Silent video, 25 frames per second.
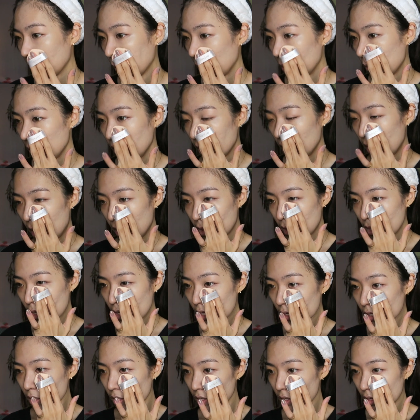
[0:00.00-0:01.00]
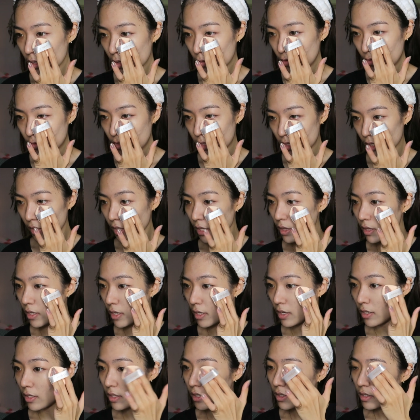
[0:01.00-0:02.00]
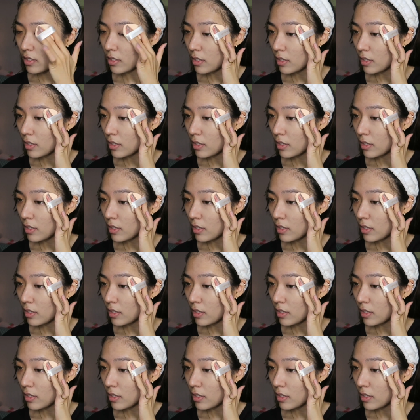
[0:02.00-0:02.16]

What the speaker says: Okay, I think with the second layer,